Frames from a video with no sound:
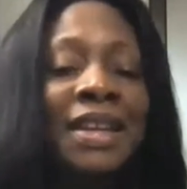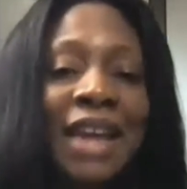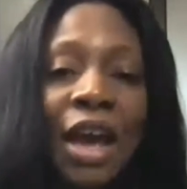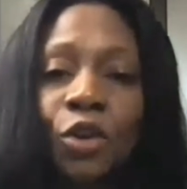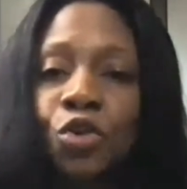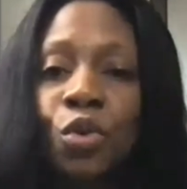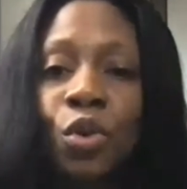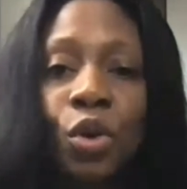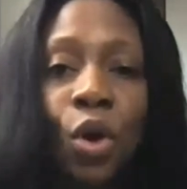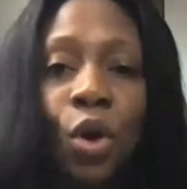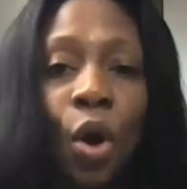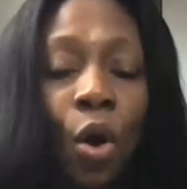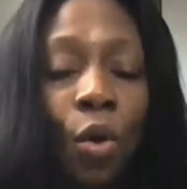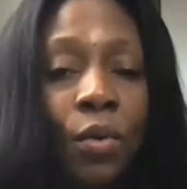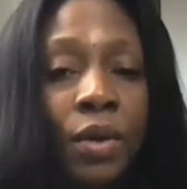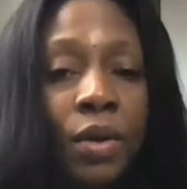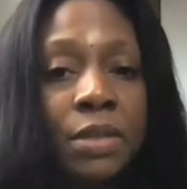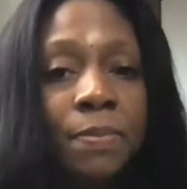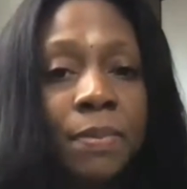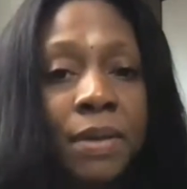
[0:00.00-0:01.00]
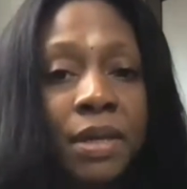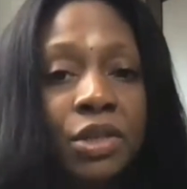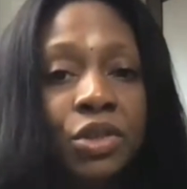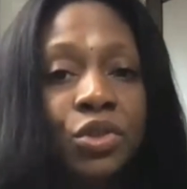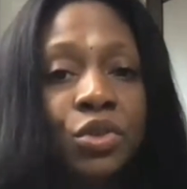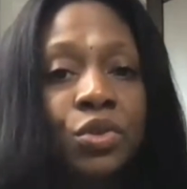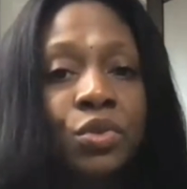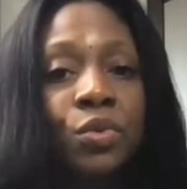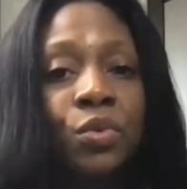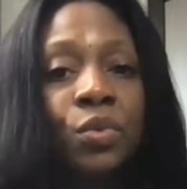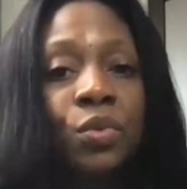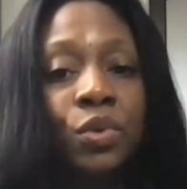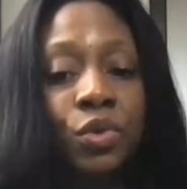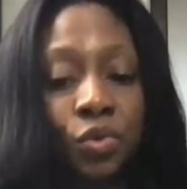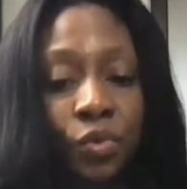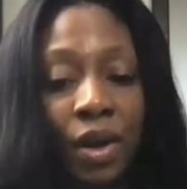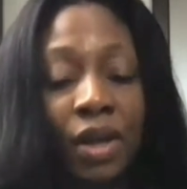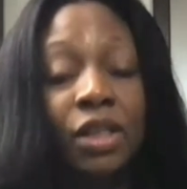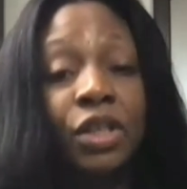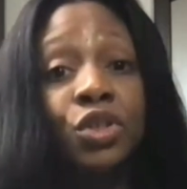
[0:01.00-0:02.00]
Now, you can always speak
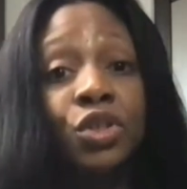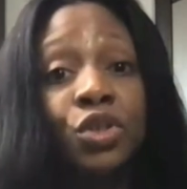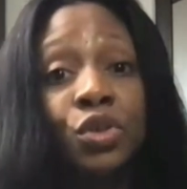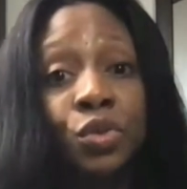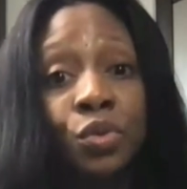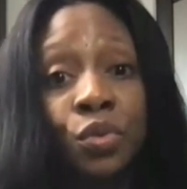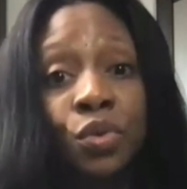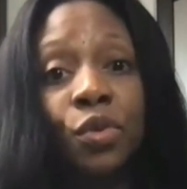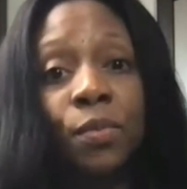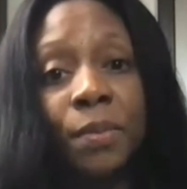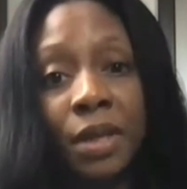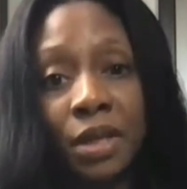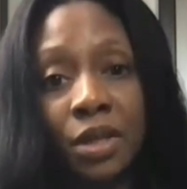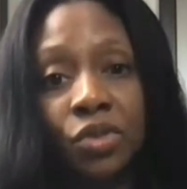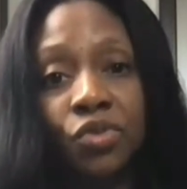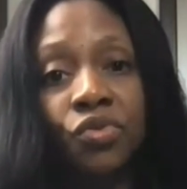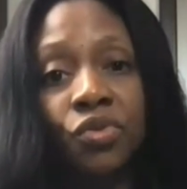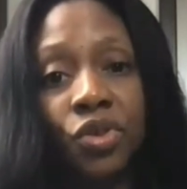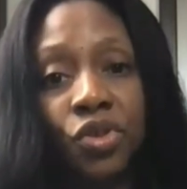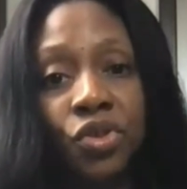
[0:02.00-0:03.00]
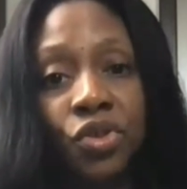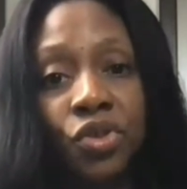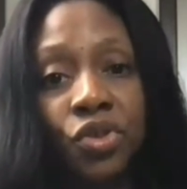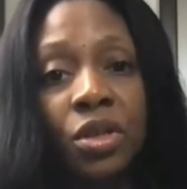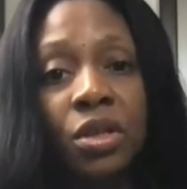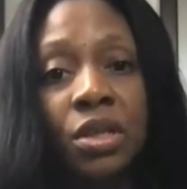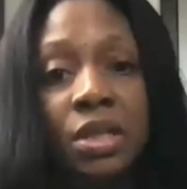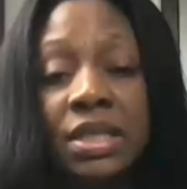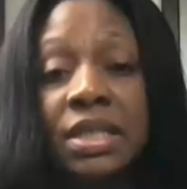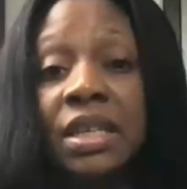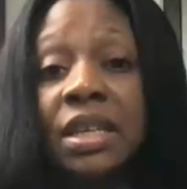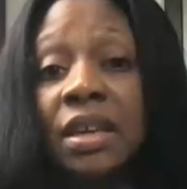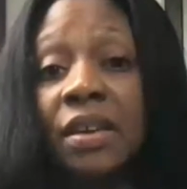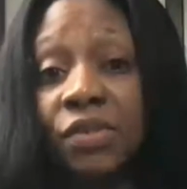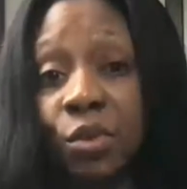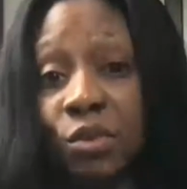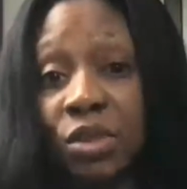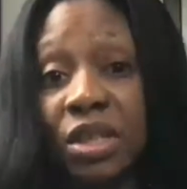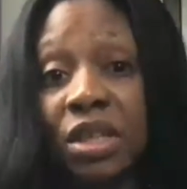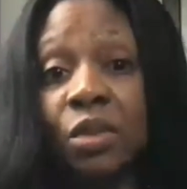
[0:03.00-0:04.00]
directly to your pediatrician to
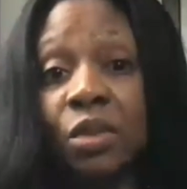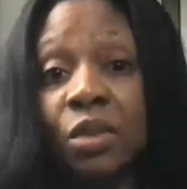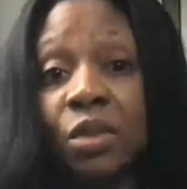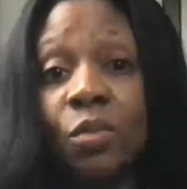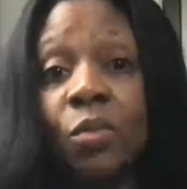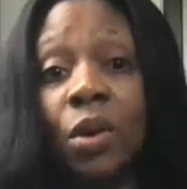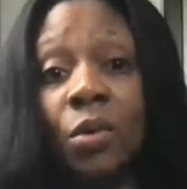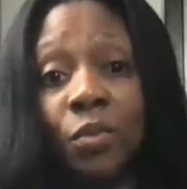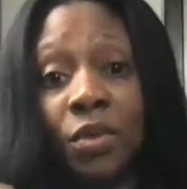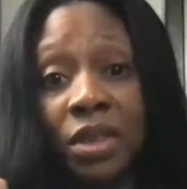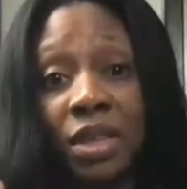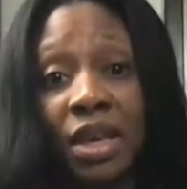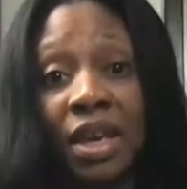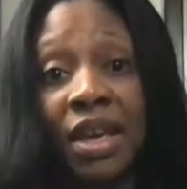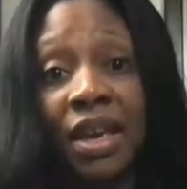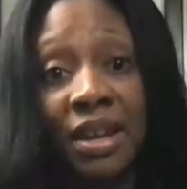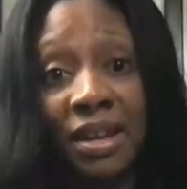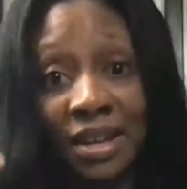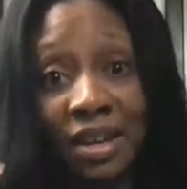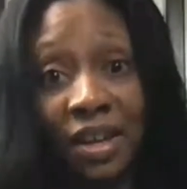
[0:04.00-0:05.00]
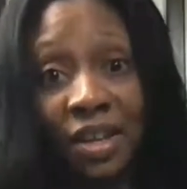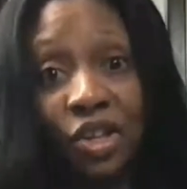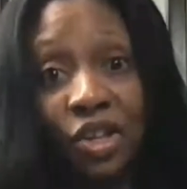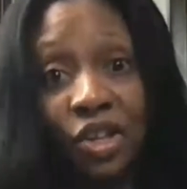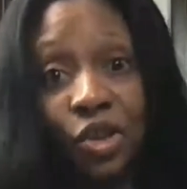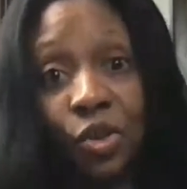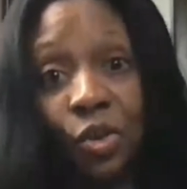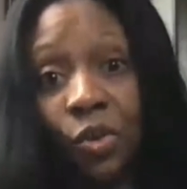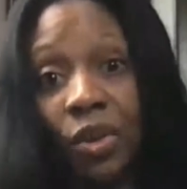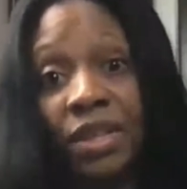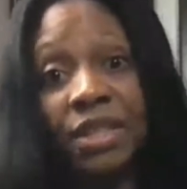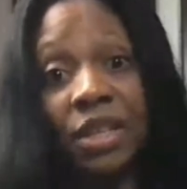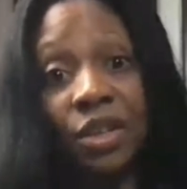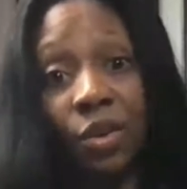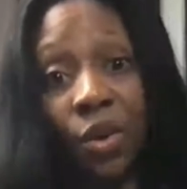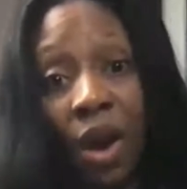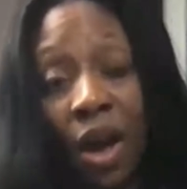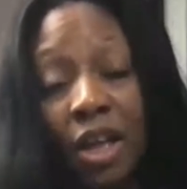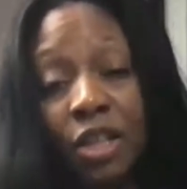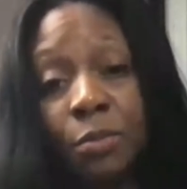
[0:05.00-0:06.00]
see if there's anyone within, let's
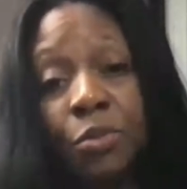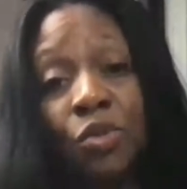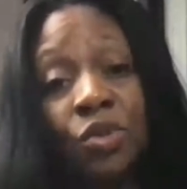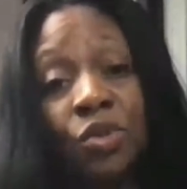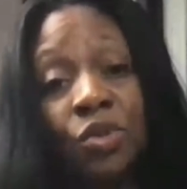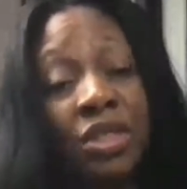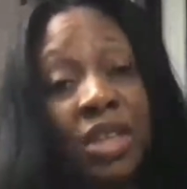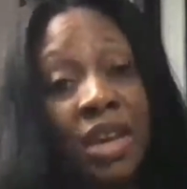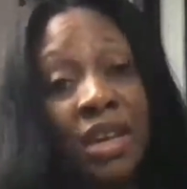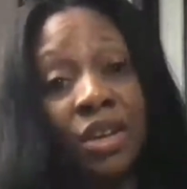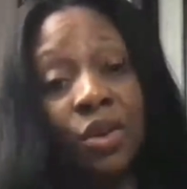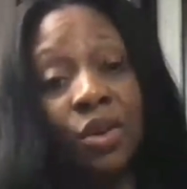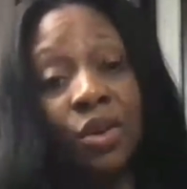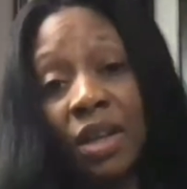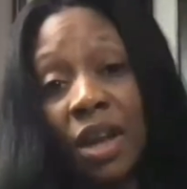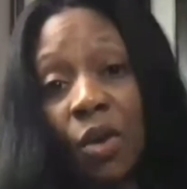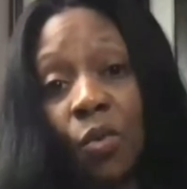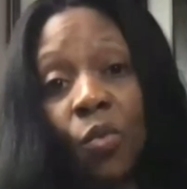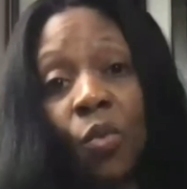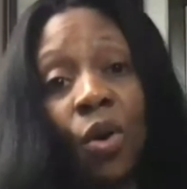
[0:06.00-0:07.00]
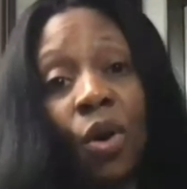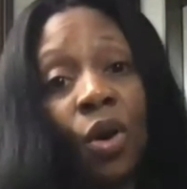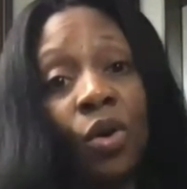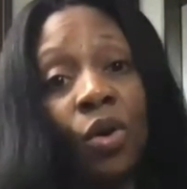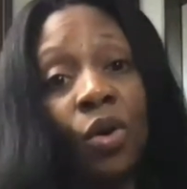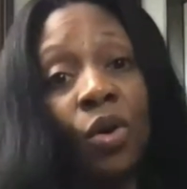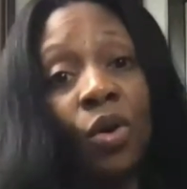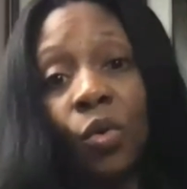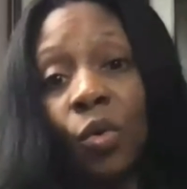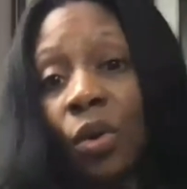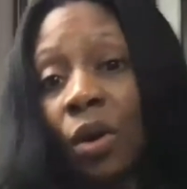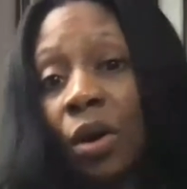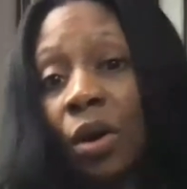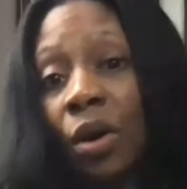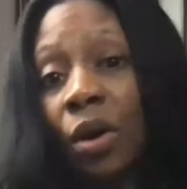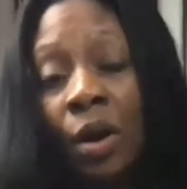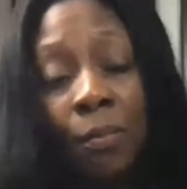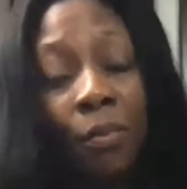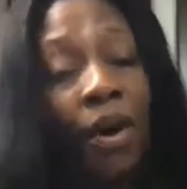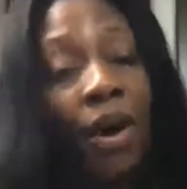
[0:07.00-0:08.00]
say your hospital setting or network
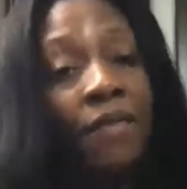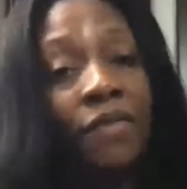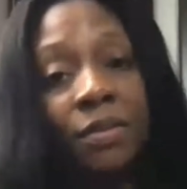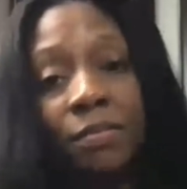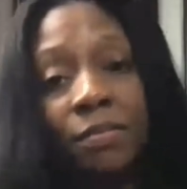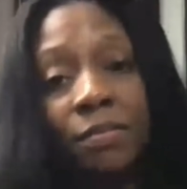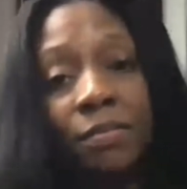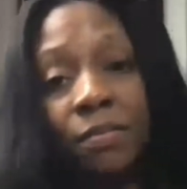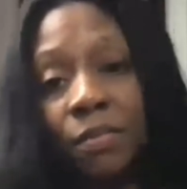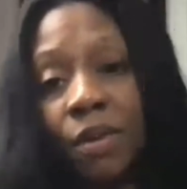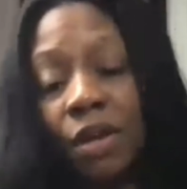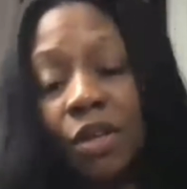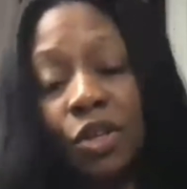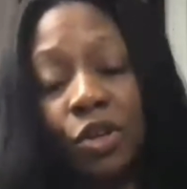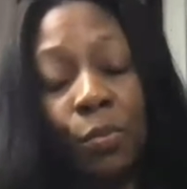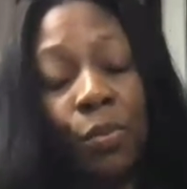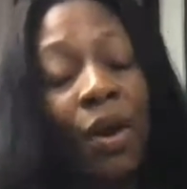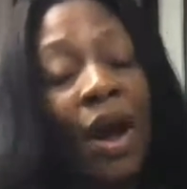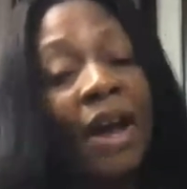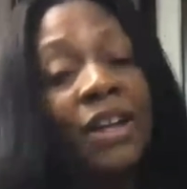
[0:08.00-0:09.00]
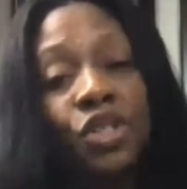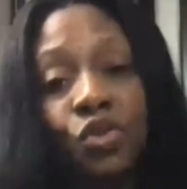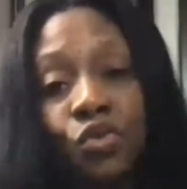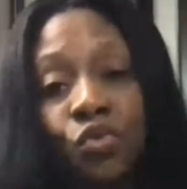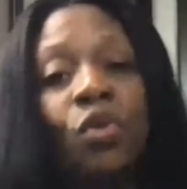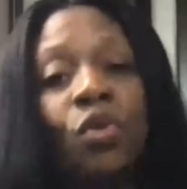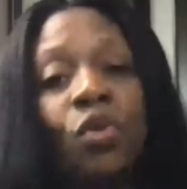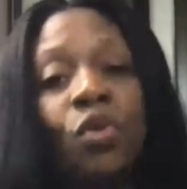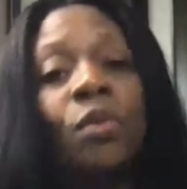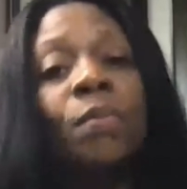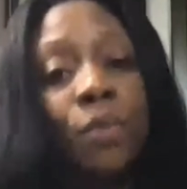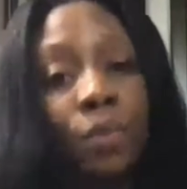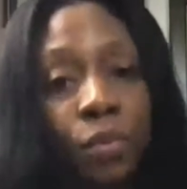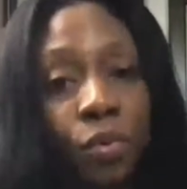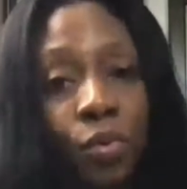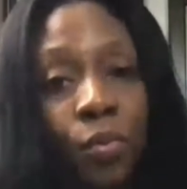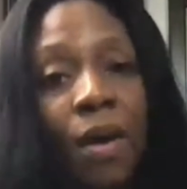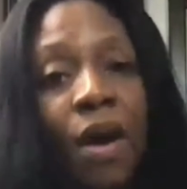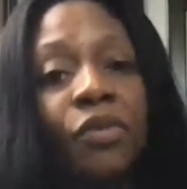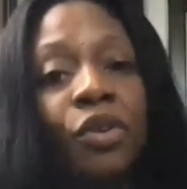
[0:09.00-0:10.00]
or private, practice group,
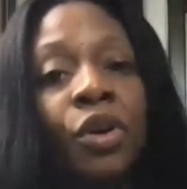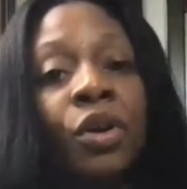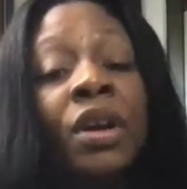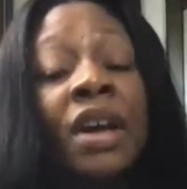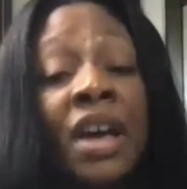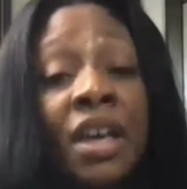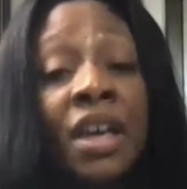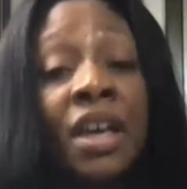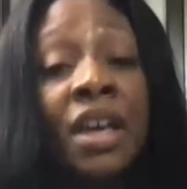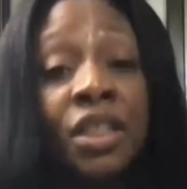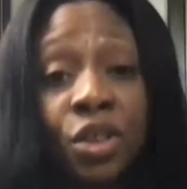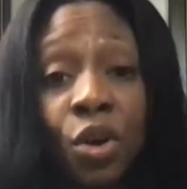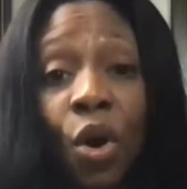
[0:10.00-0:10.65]
whomever.